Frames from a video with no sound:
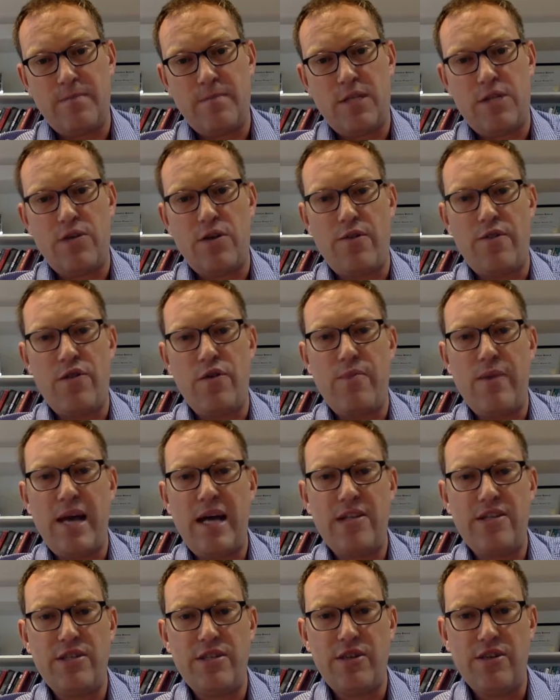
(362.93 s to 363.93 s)
So if you
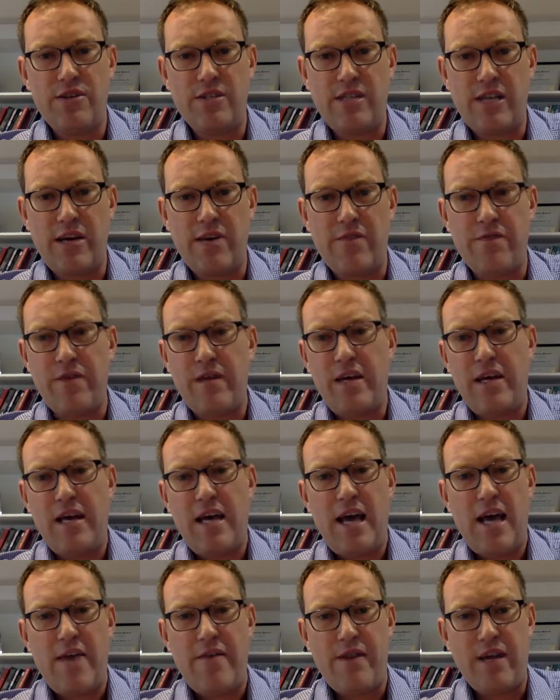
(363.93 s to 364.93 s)
imagine yourself
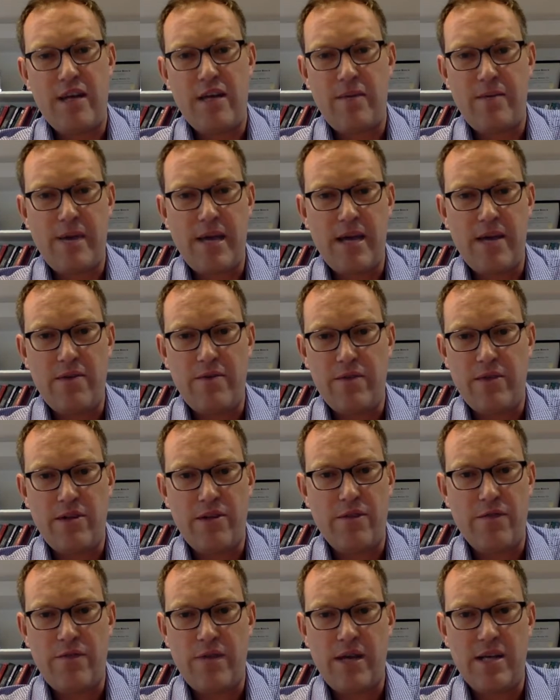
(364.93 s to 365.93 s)
having a debate with
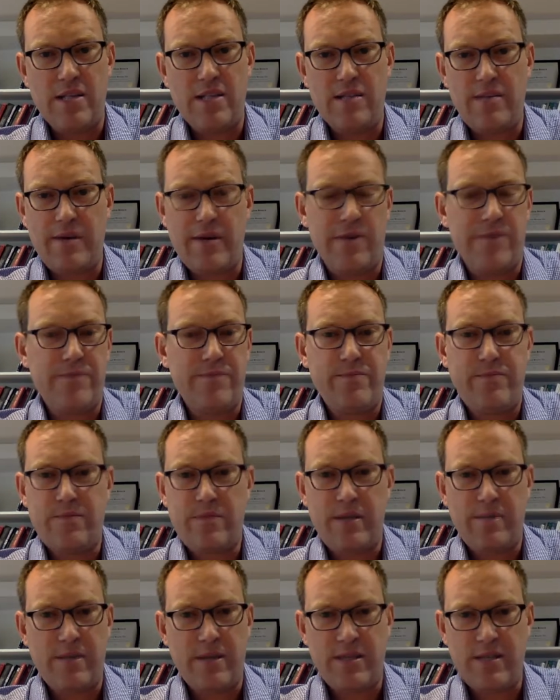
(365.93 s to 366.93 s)
your friends about
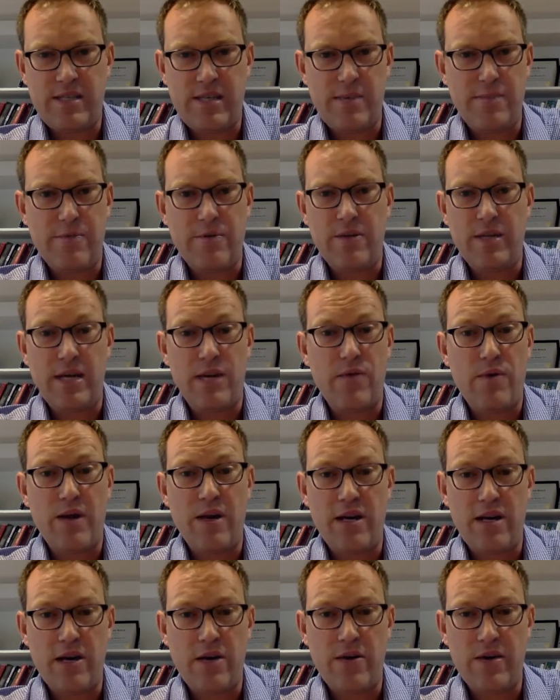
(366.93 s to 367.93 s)
something simple like
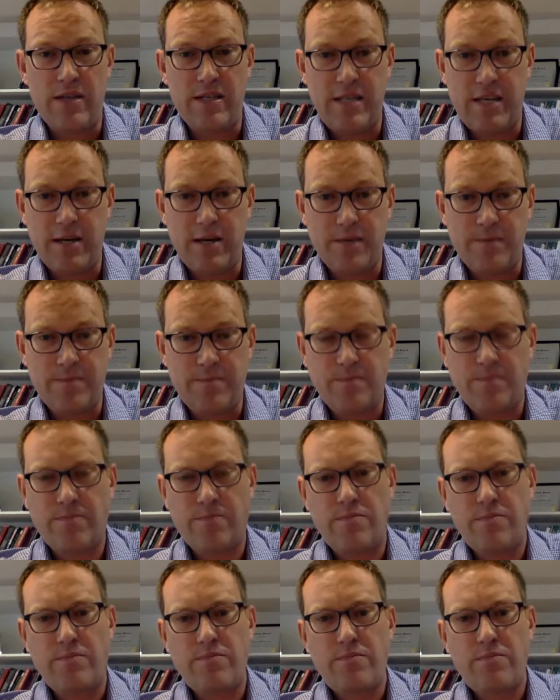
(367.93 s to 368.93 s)
where to go to dinner,
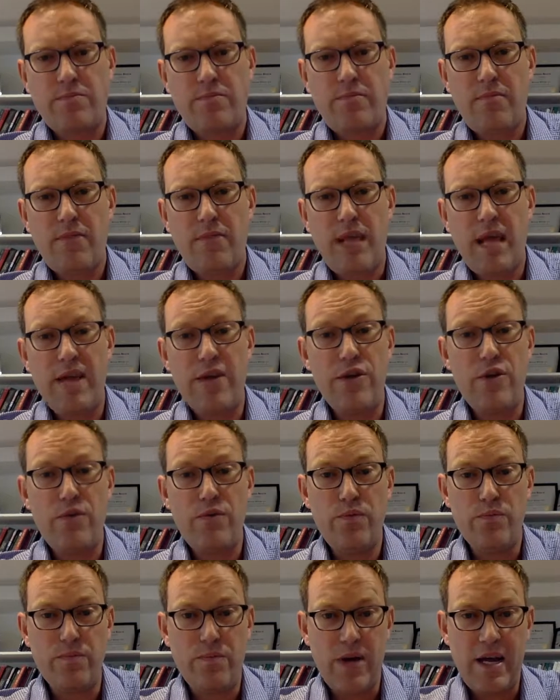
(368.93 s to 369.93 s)
and
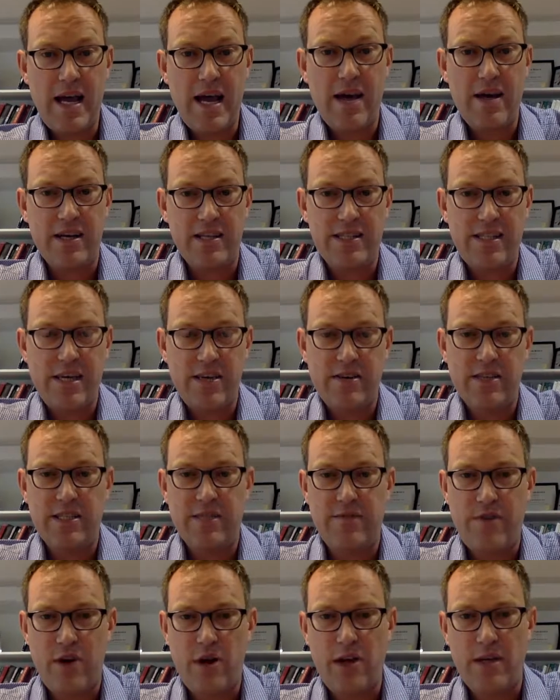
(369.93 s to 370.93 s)
you bring out a series
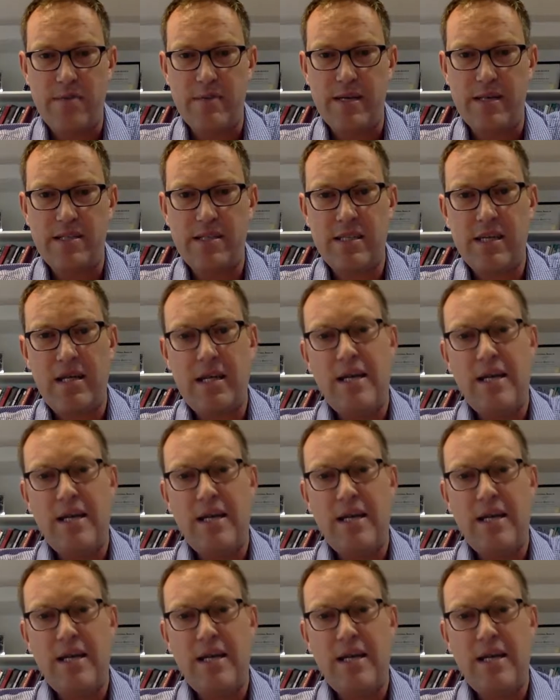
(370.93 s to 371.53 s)
of arguments